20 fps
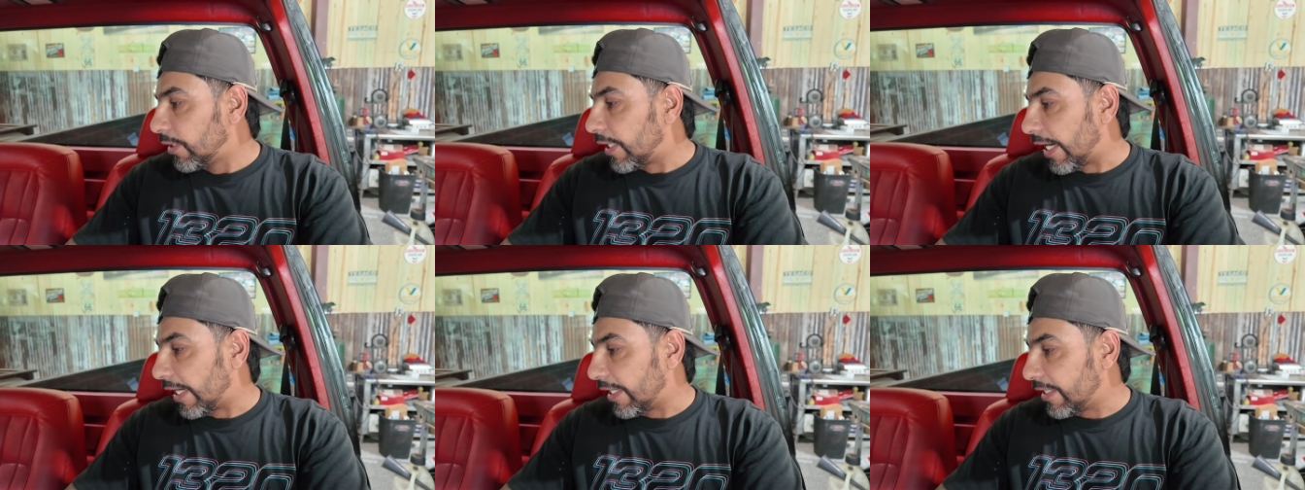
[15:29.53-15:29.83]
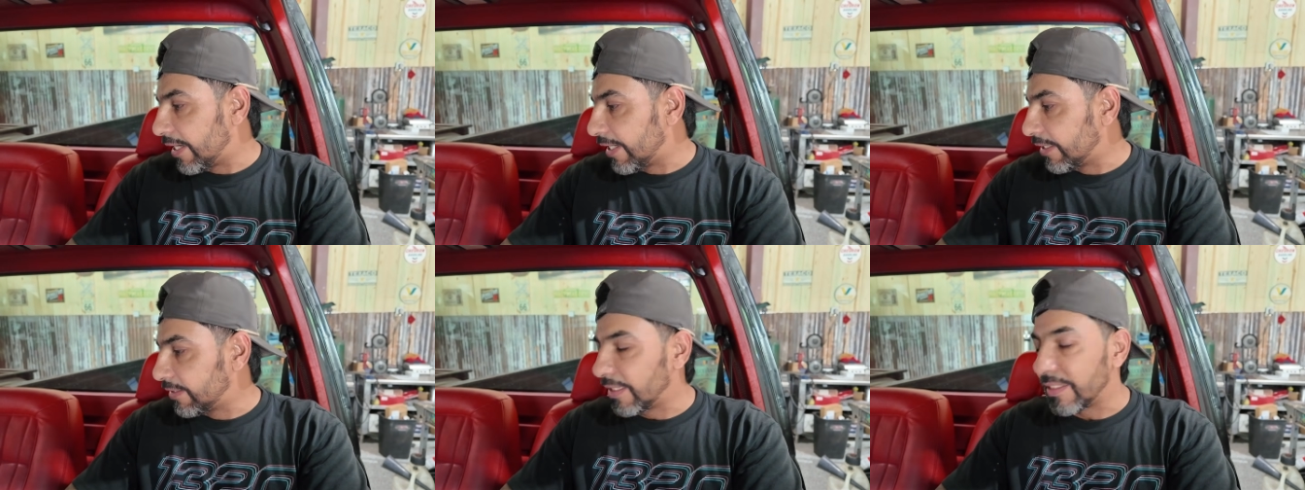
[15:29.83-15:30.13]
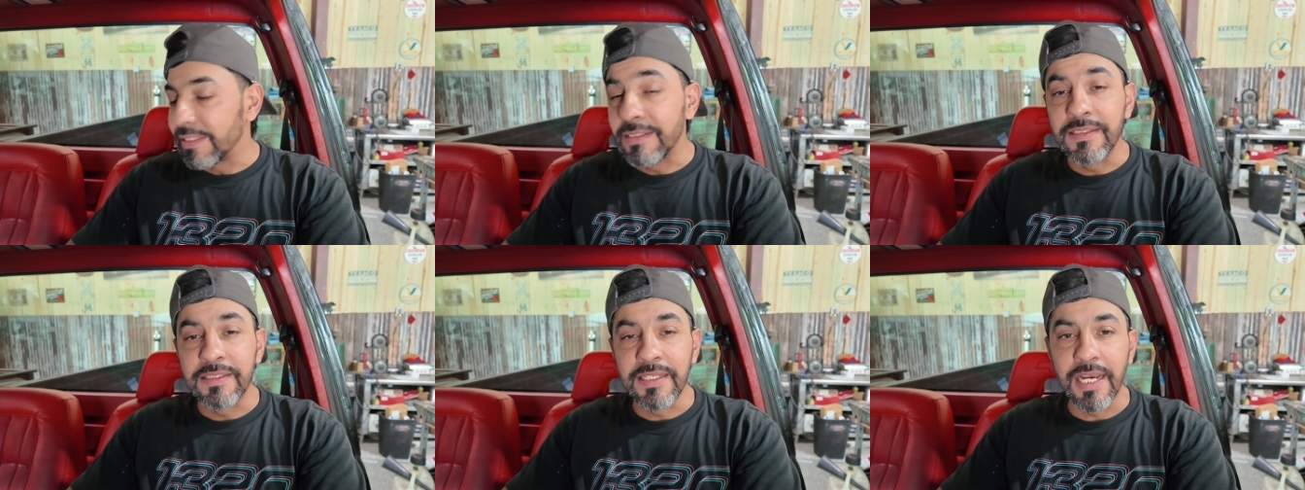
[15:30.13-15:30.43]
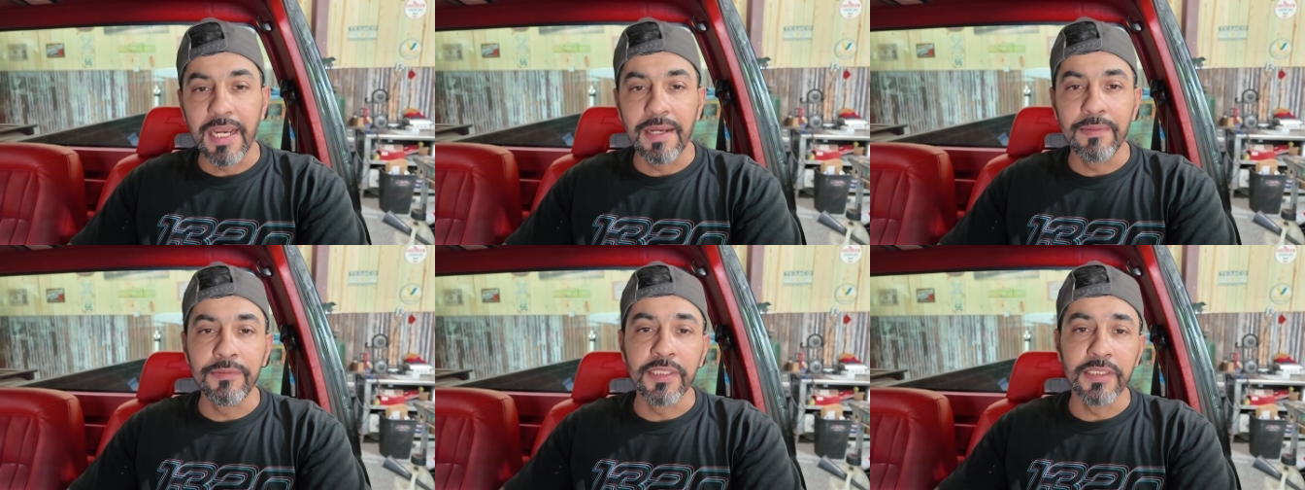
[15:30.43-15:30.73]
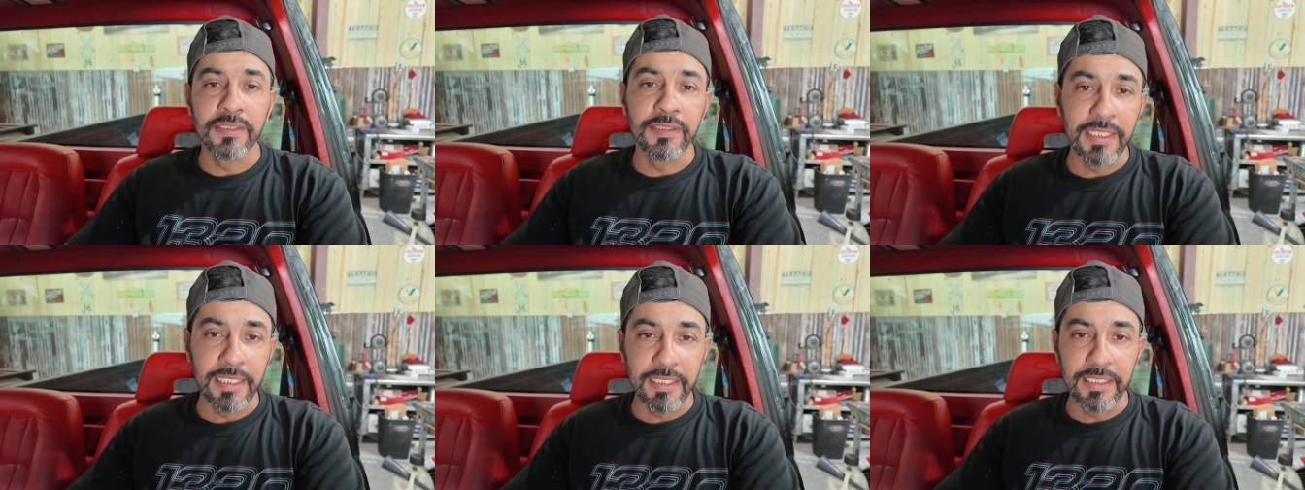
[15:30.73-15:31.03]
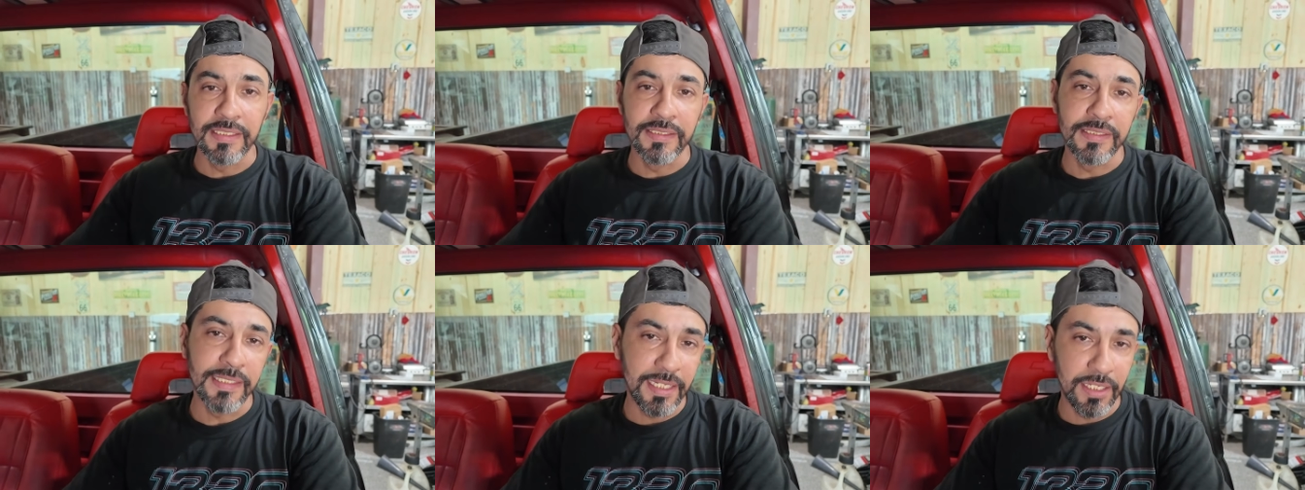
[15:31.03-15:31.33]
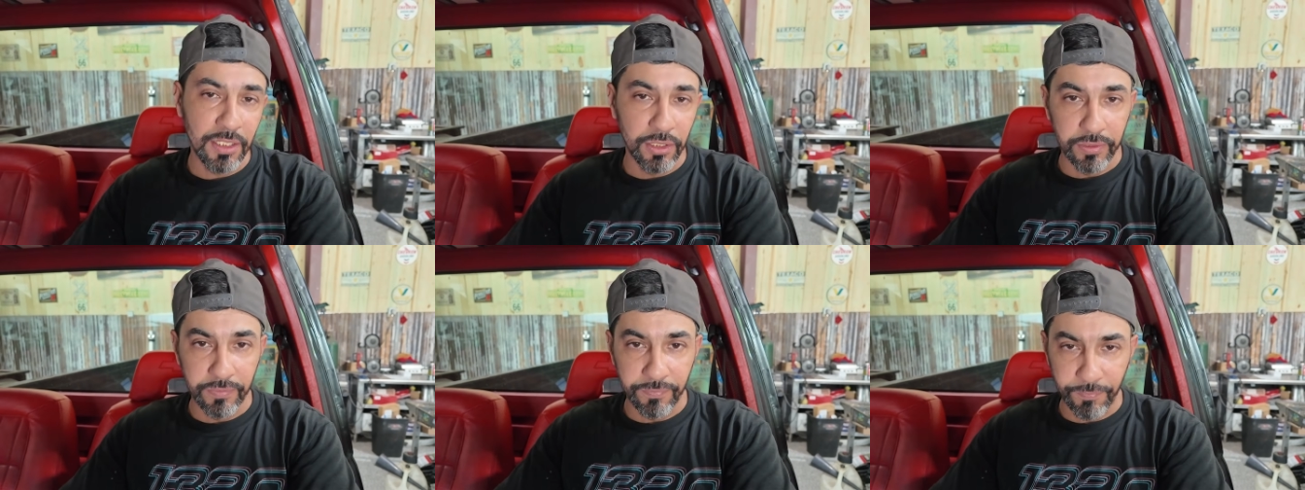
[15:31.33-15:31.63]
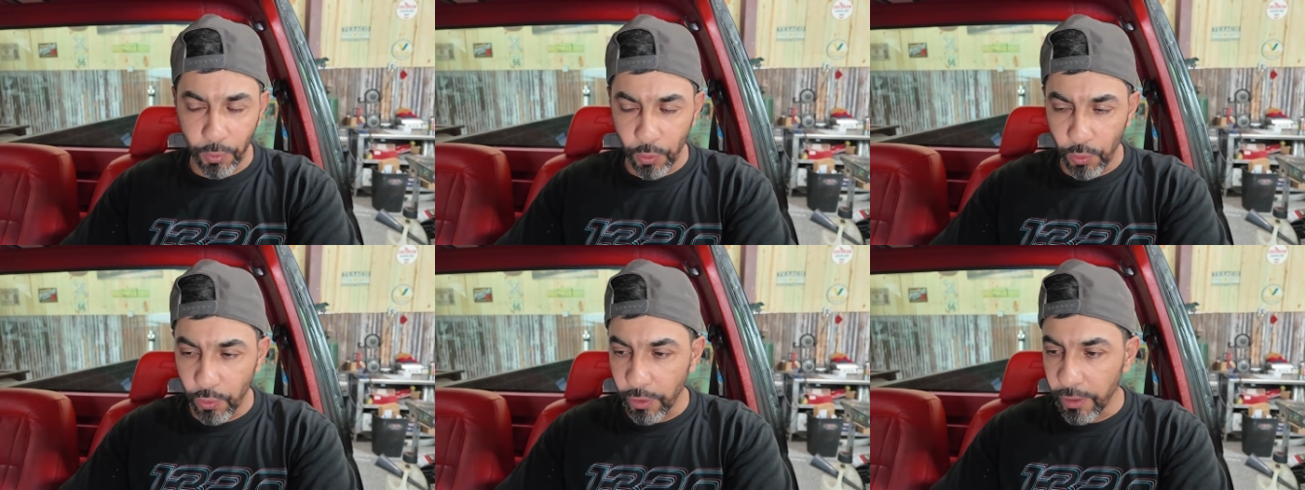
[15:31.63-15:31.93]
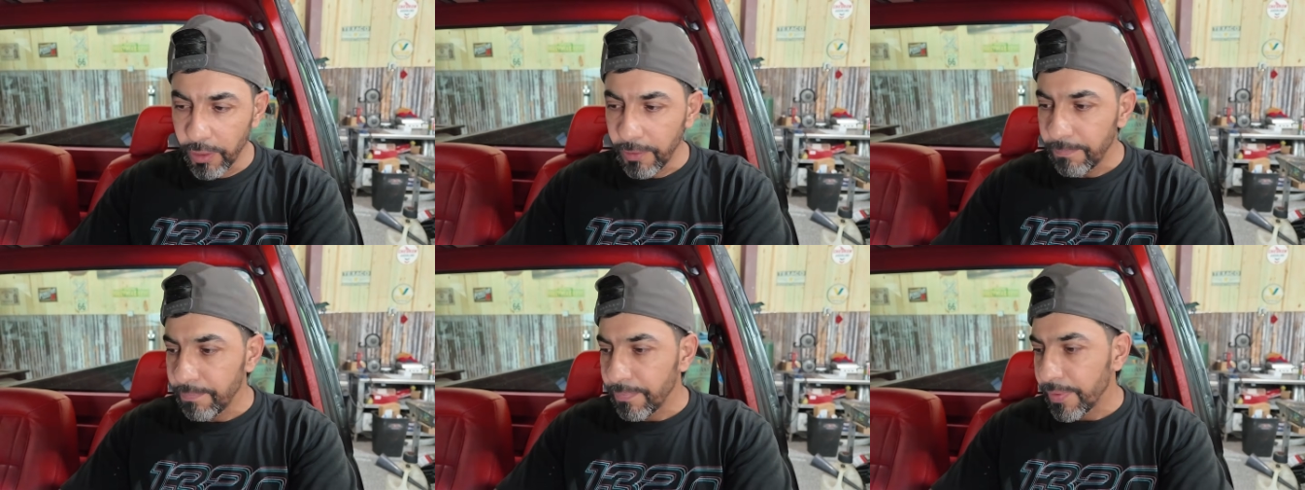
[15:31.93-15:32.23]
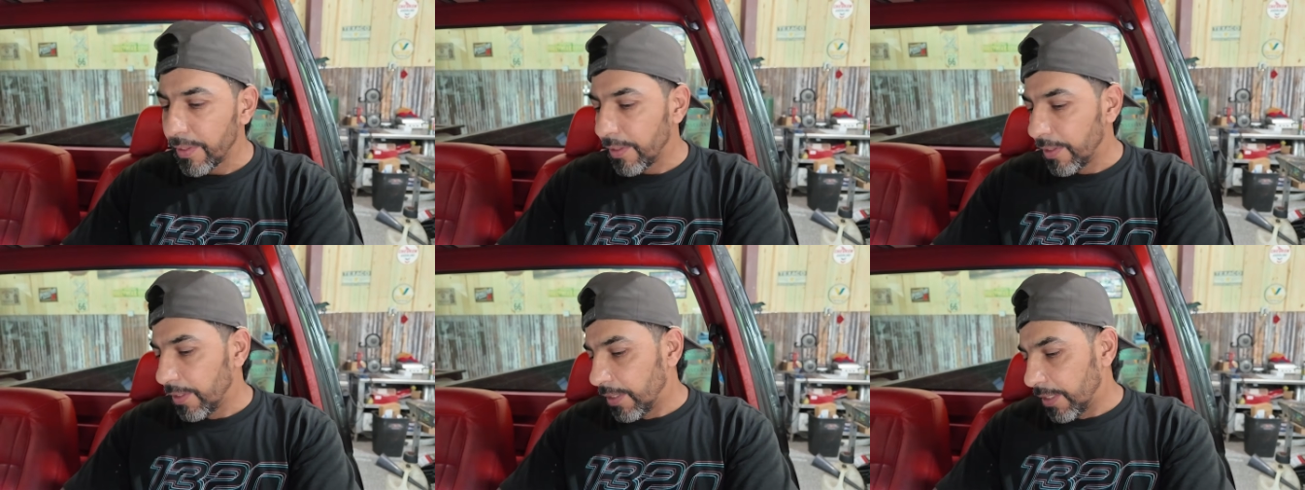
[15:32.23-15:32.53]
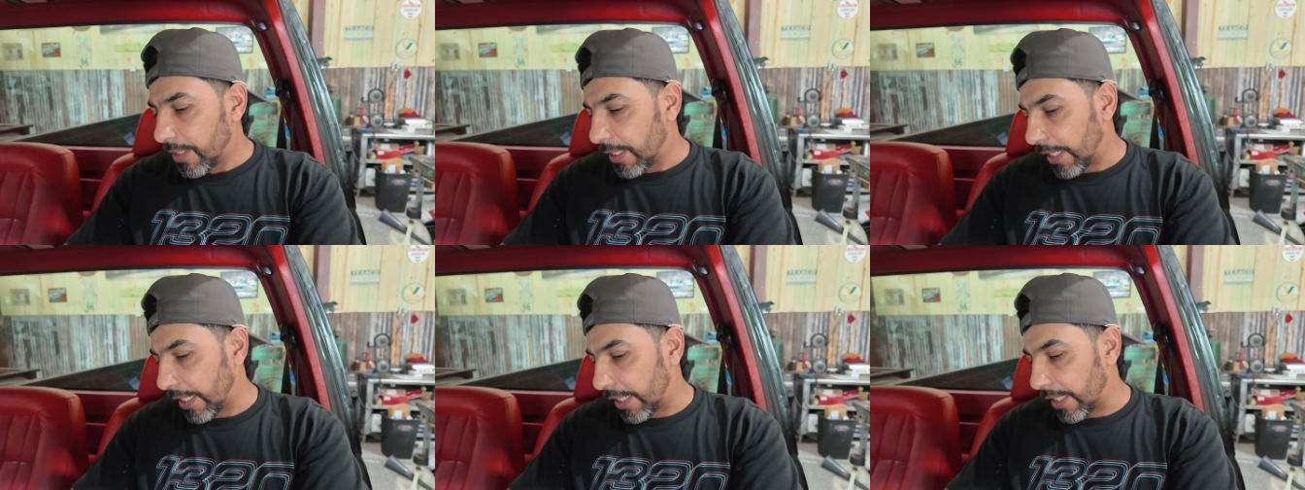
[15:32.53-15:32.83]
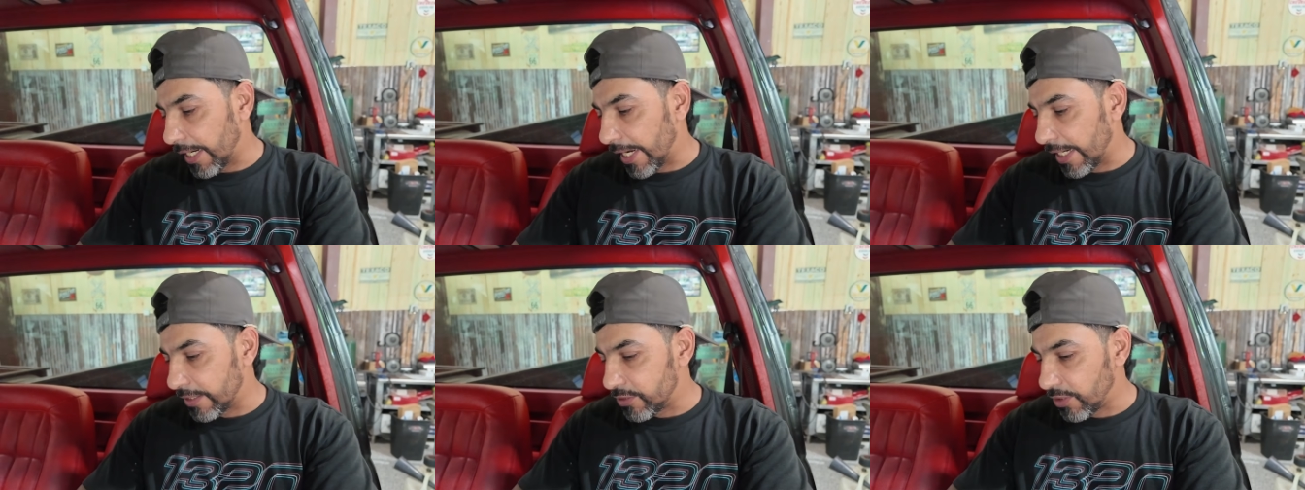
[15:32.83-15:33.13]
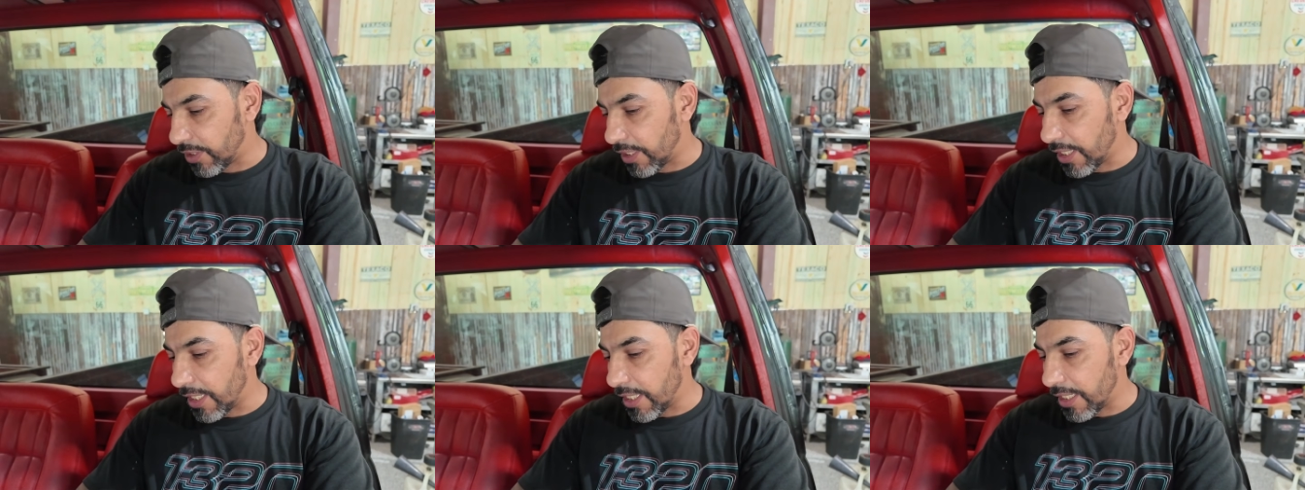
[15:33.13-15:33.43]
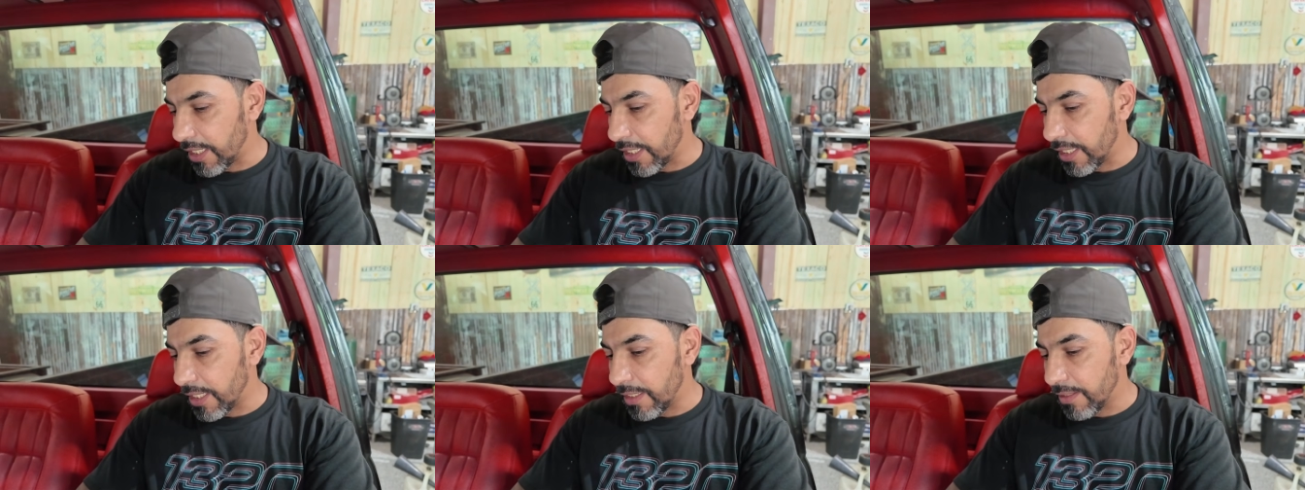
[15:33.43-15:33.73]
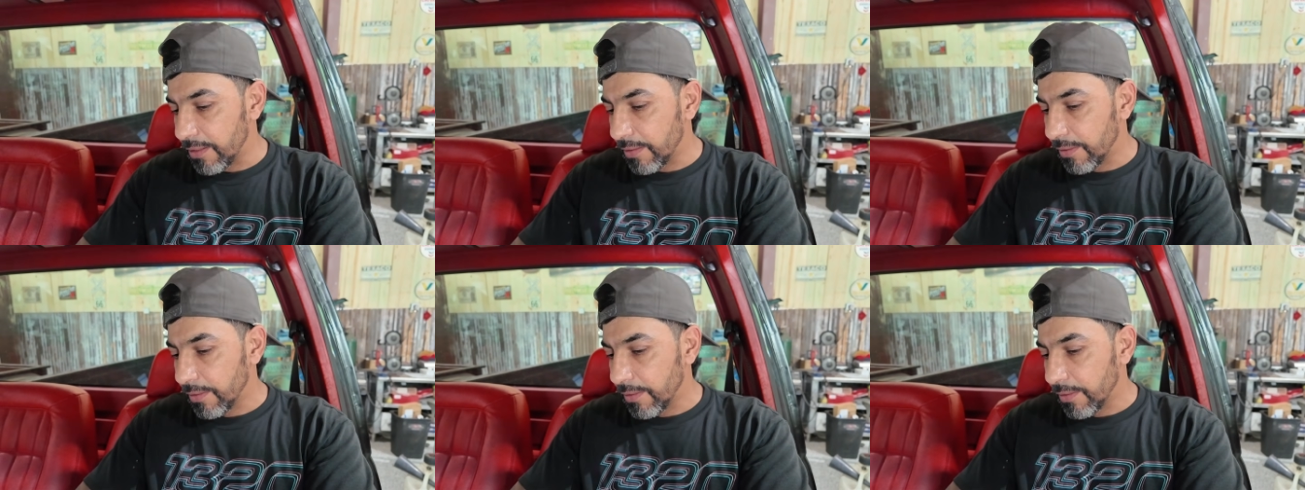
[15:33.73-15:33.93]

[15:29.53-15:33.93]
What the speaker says: I guess it's time to set this thing on the floor and actually